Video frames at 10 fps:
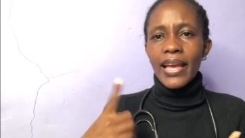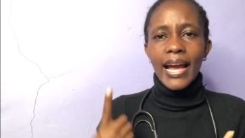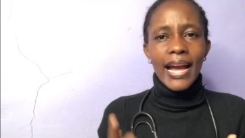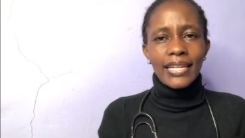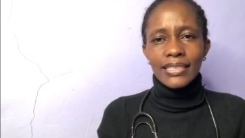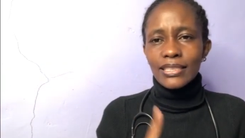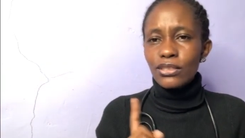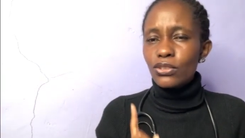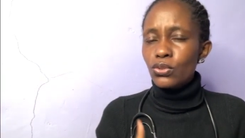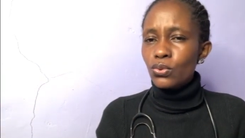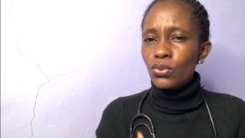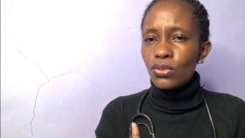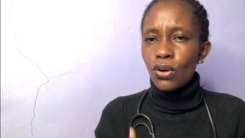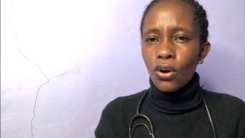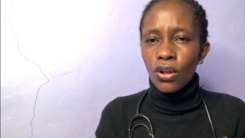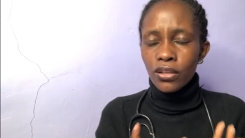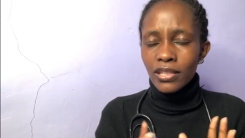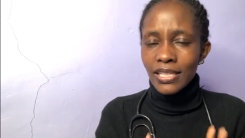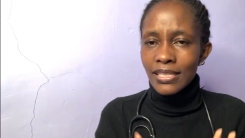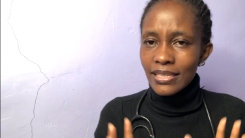and use all
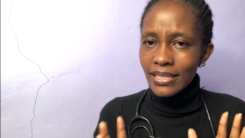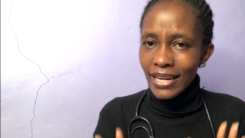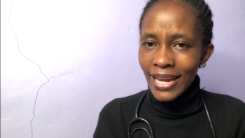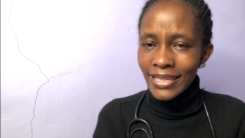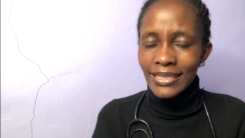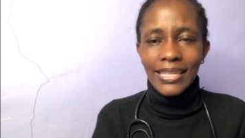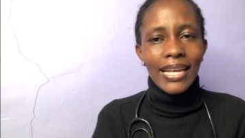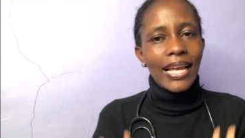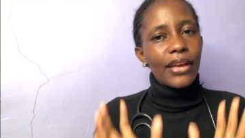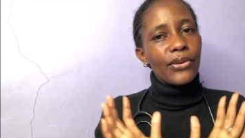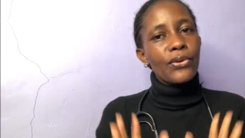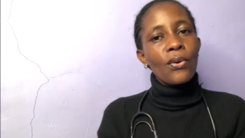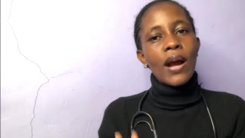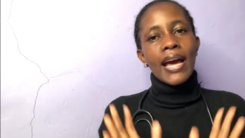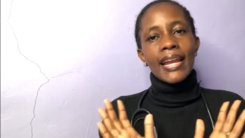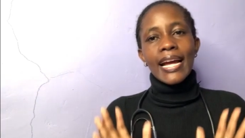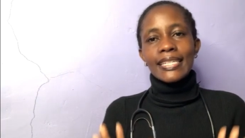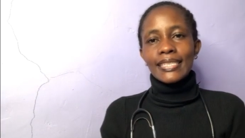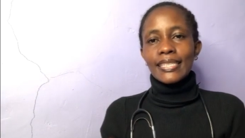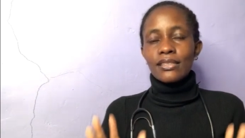these drugs, you are
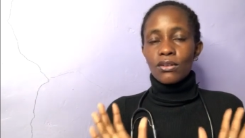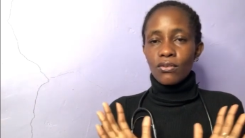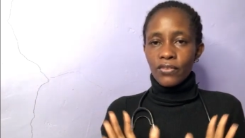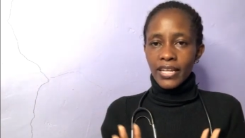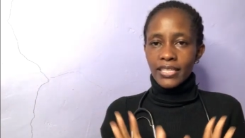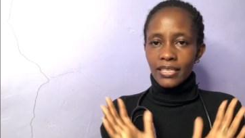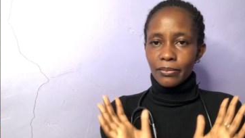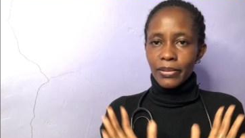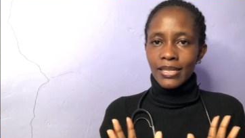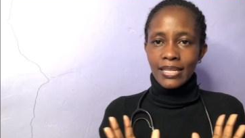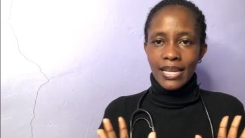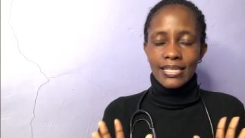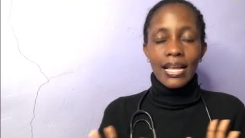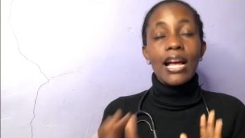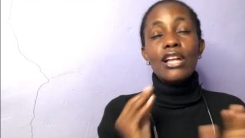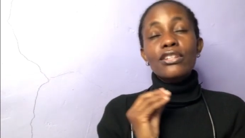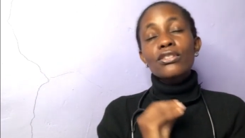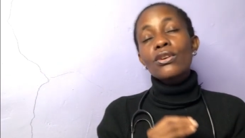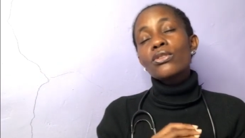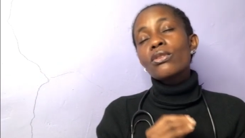at risk of getting breast cancer.
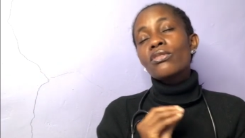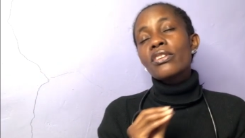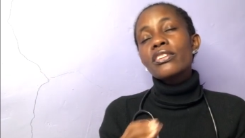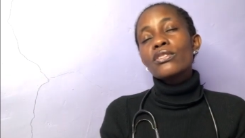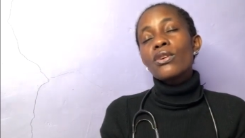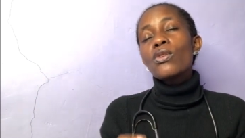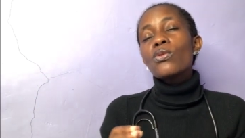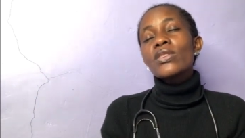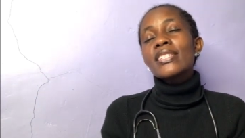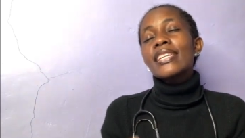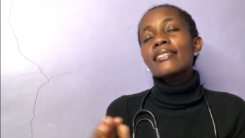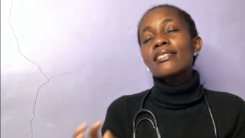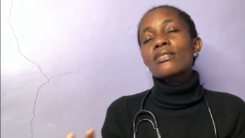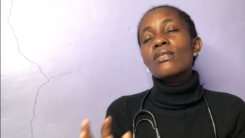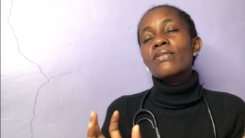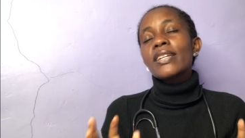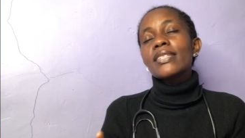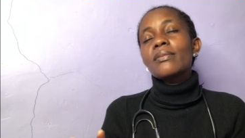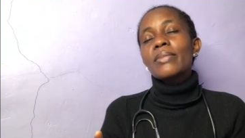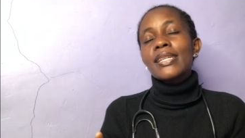So you already know who is at risk of
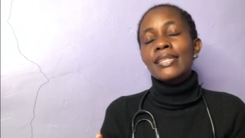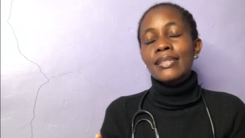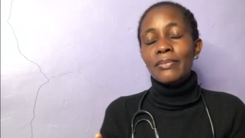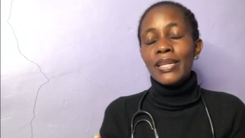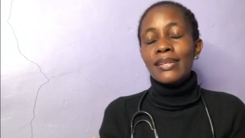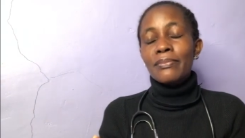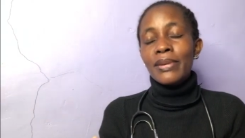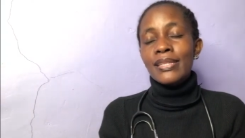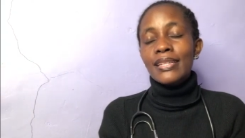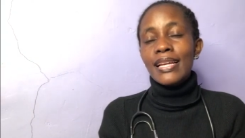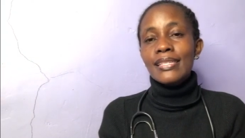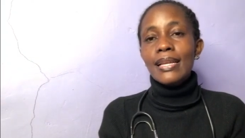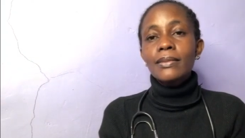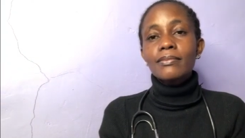getting breast cancer